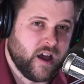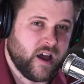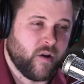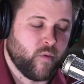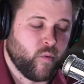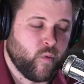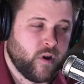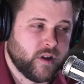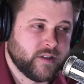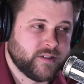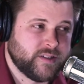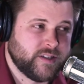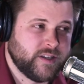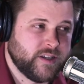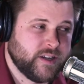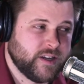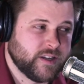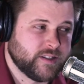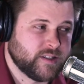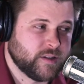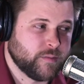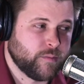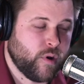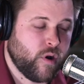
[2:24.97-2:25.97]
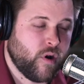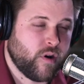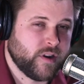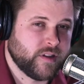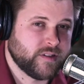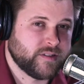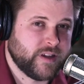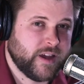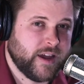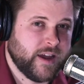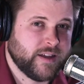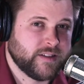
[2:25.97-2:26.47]
Once he gets the ball in
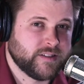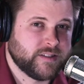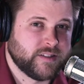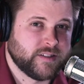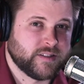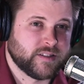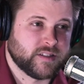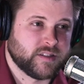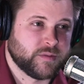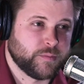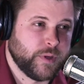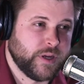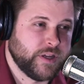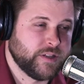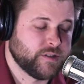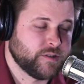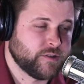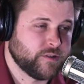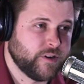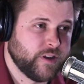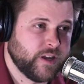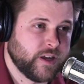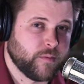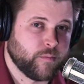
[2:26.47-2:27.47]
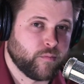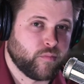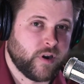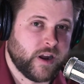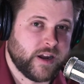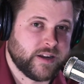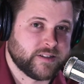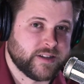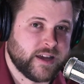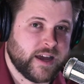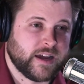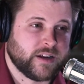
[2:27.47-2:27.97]
his hands, he's a speedster. He can
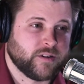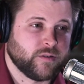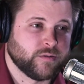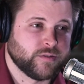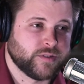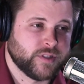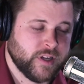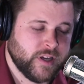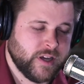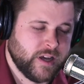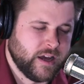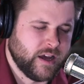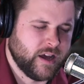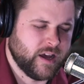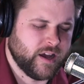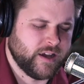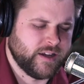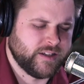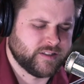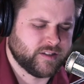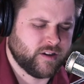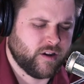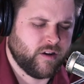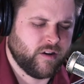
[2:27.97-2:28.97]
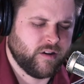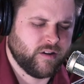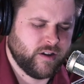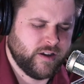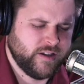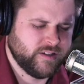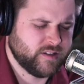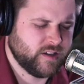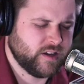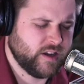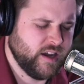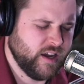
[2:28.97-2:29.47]
break tackles. He
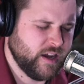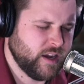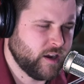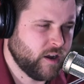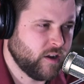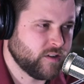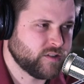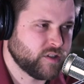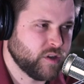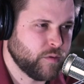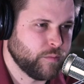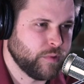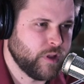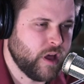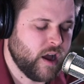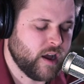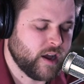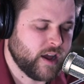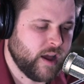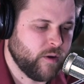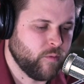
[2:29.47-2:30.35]
can also block.